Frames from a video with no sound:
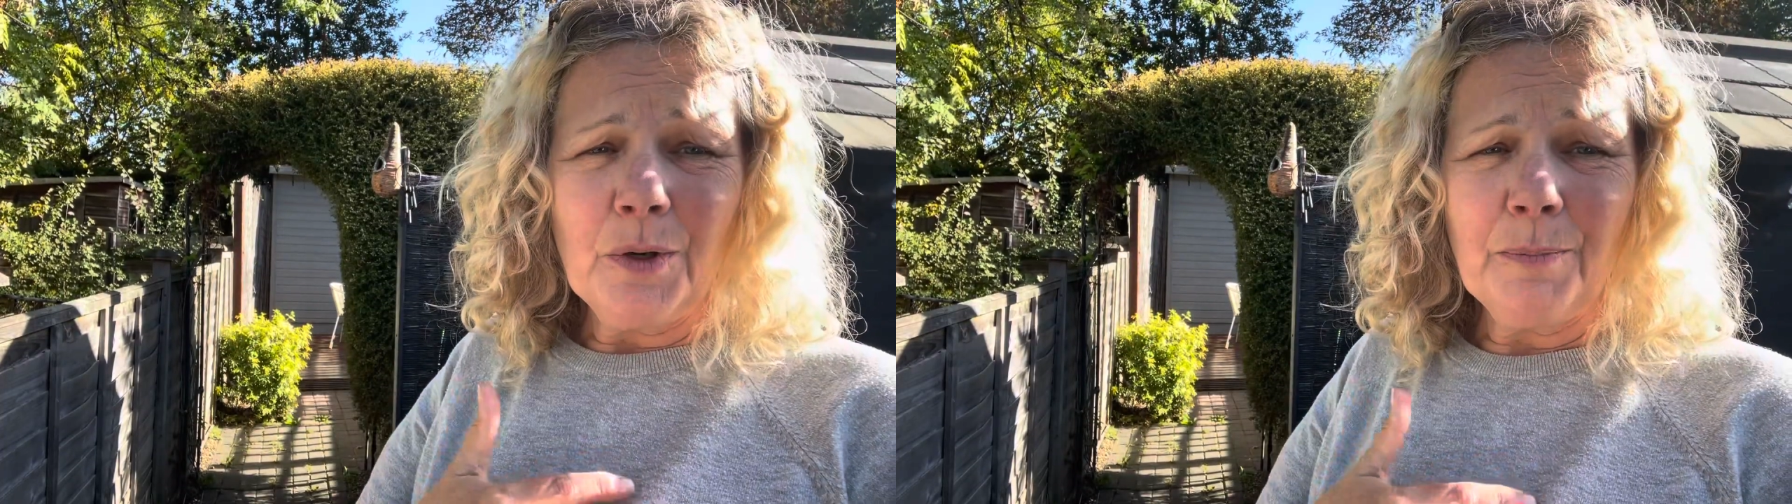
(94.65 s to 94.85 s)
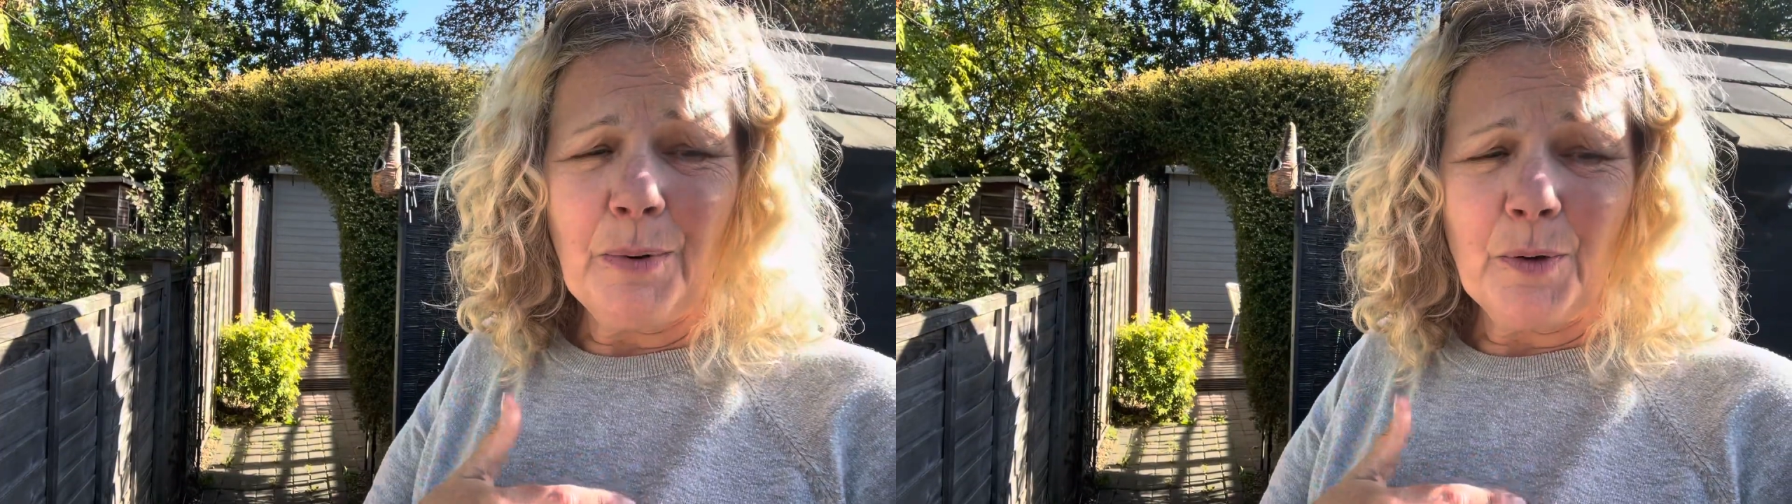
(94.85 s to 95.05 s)

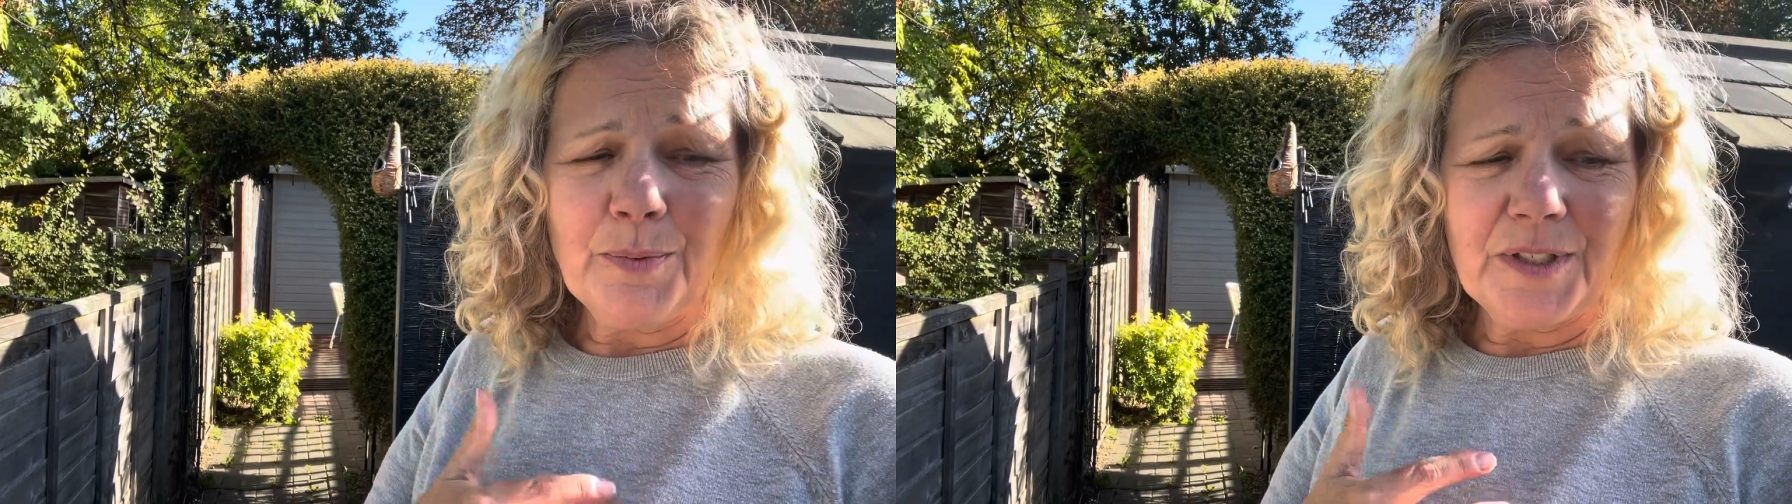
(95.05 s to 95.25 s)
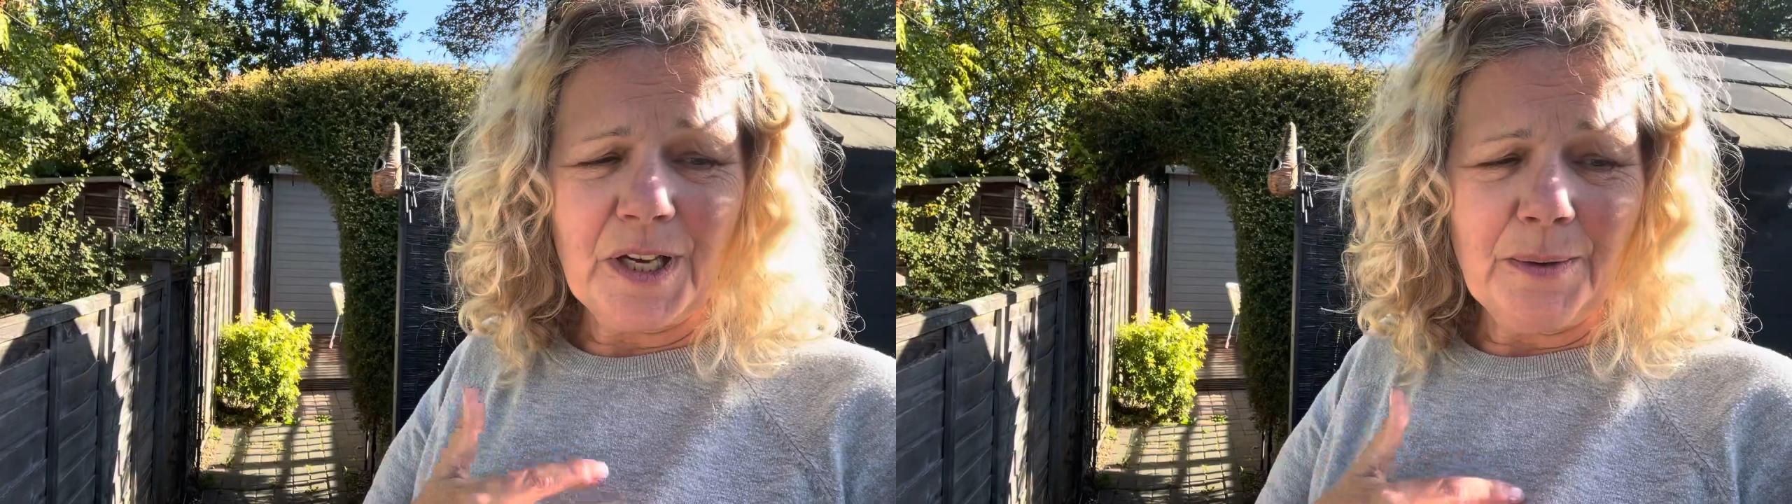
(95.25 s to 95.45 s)
bulbs
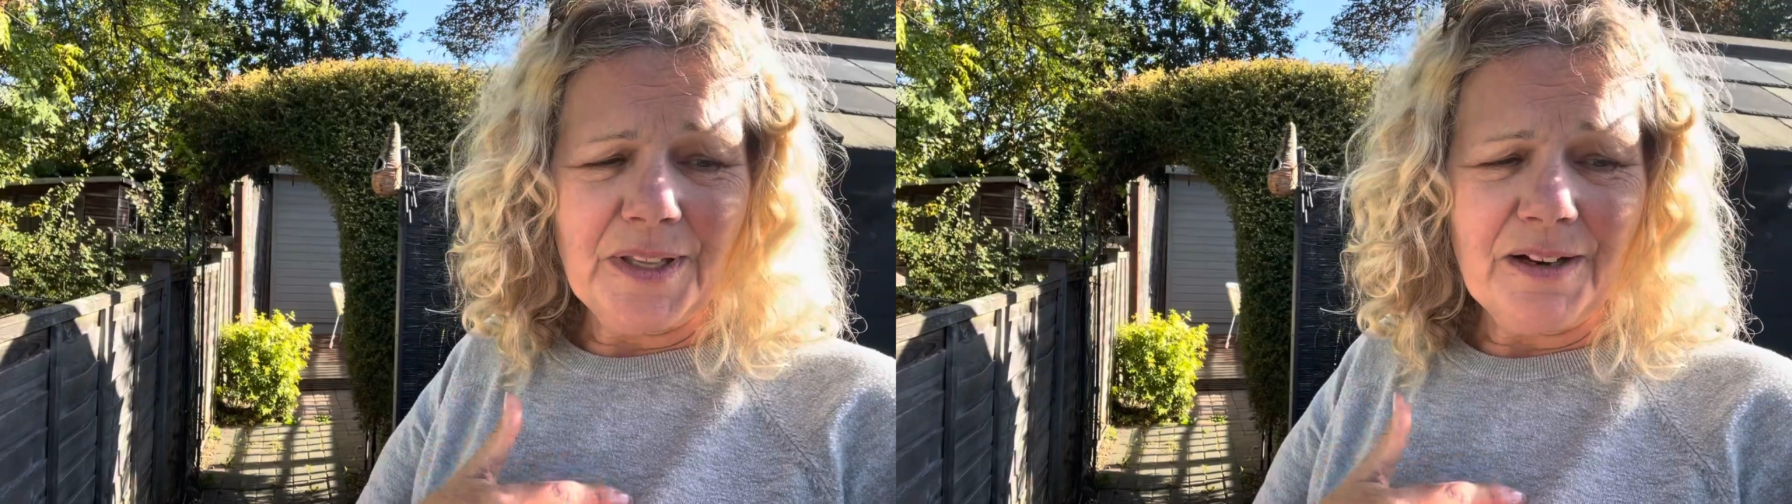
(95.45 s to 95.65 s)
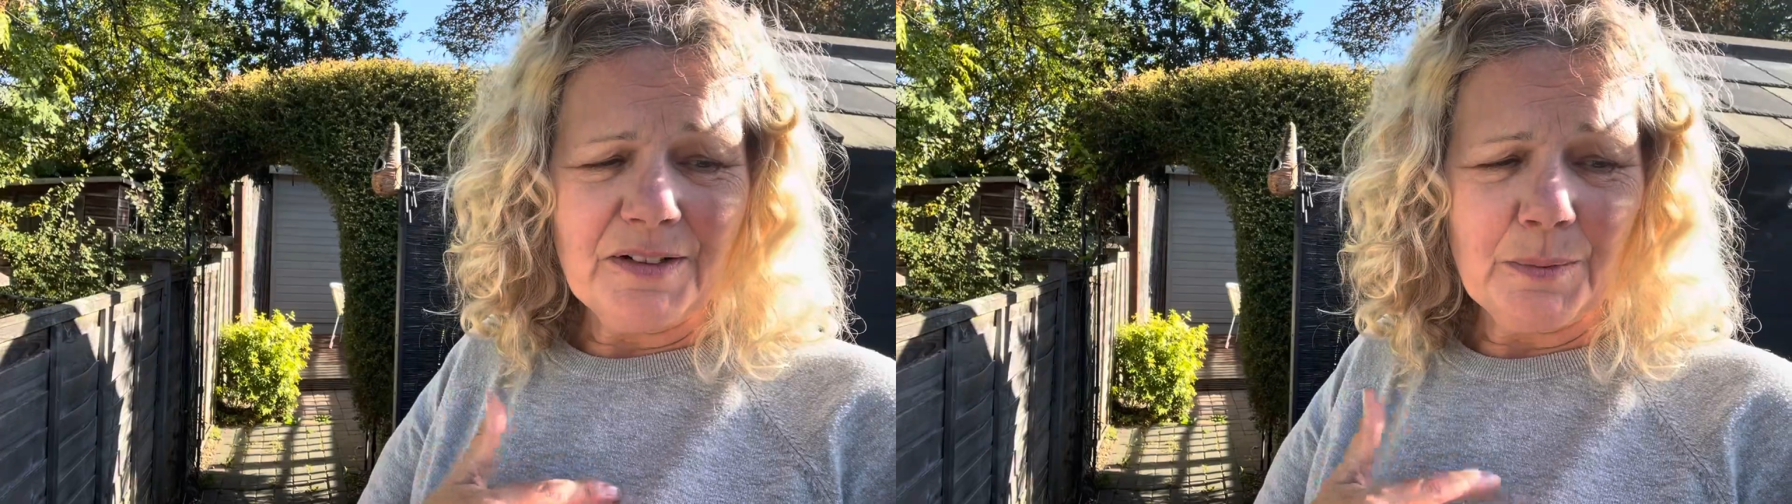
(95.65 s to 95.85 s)
to go in
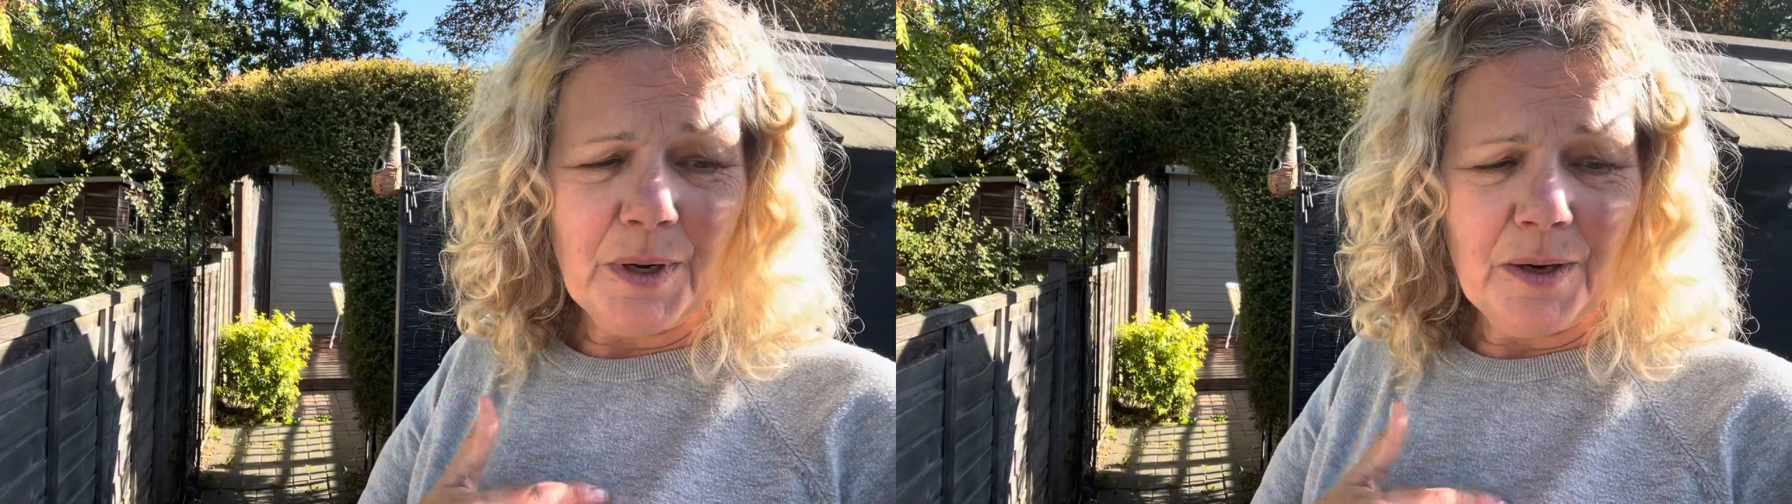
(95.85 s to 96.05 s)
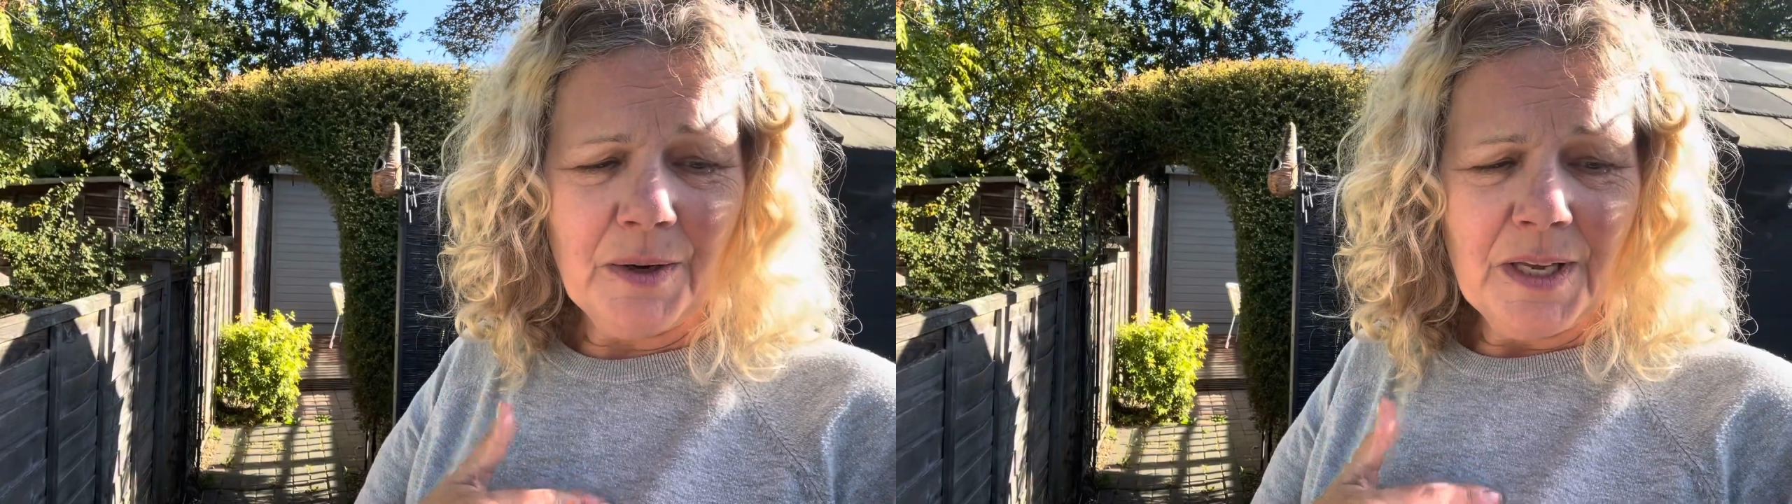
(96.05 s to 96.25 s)
there as well.